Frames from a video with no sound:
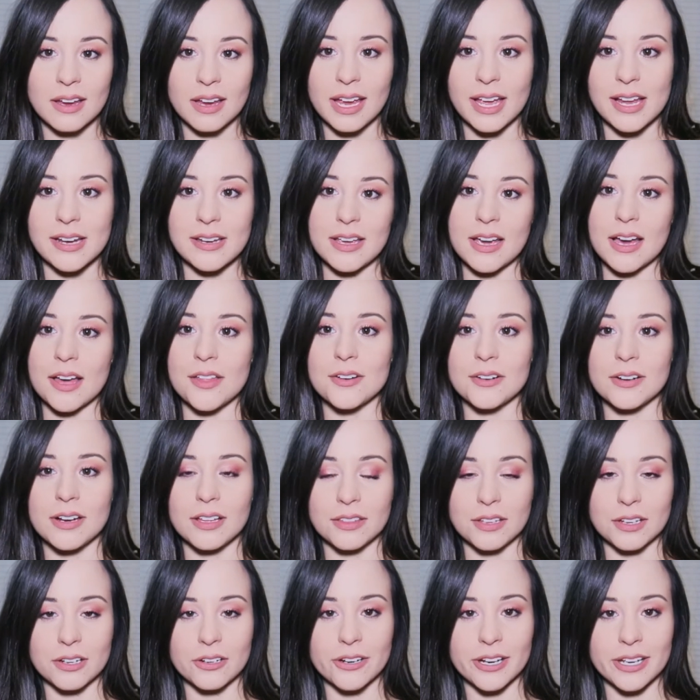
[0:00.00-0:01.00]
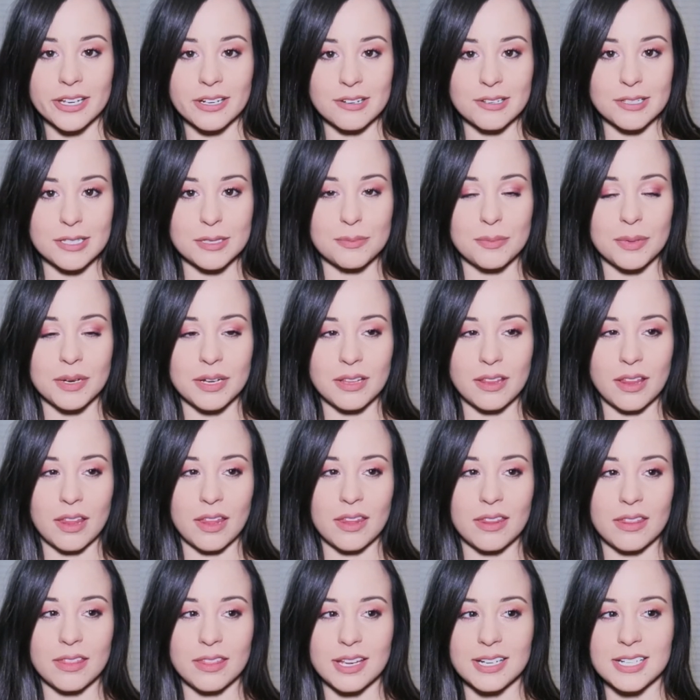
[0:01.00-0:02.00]
and yeah, they're not the greatest, but
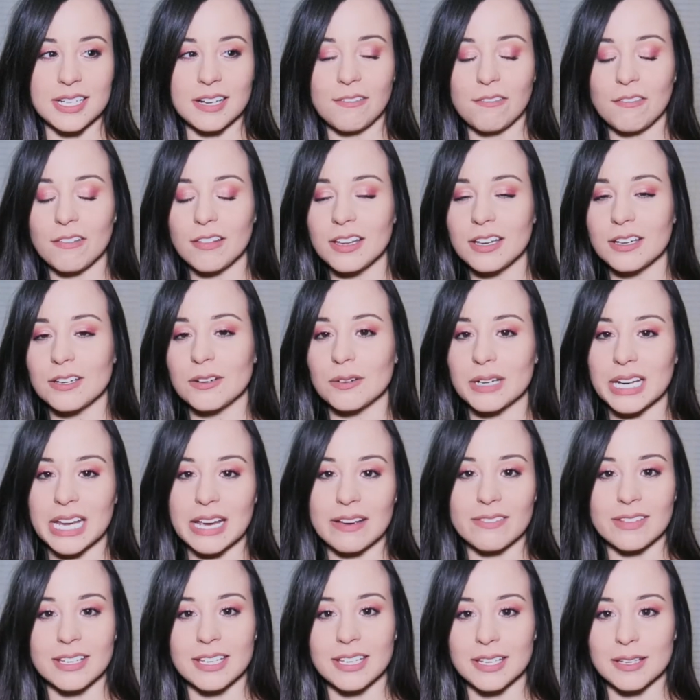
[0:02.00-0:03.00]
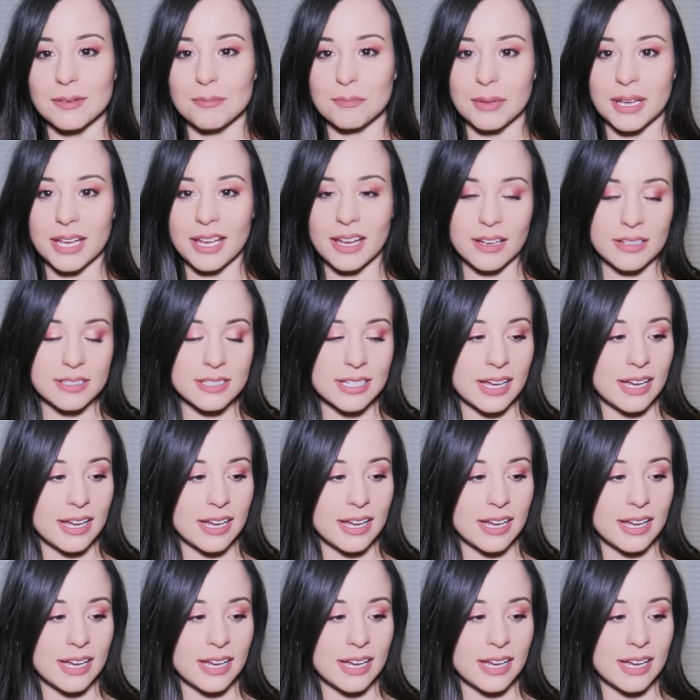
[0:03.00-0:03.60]
they definitely don't have the impact